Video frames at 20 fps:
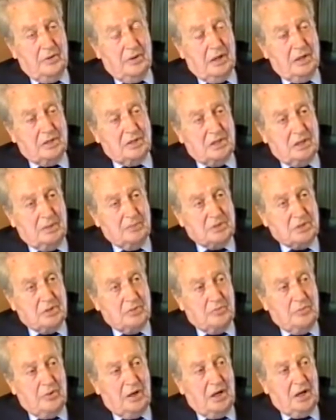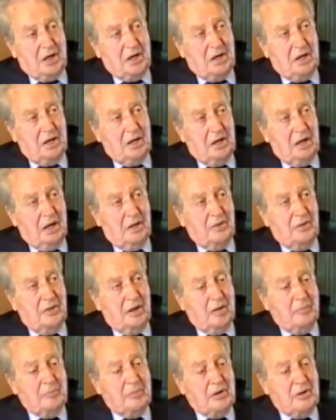It seems to work, I
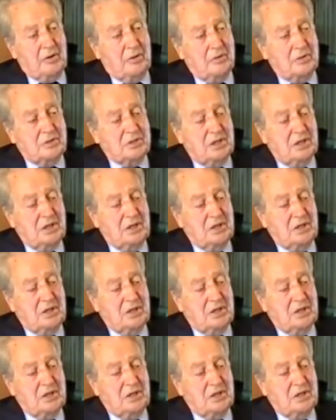think, because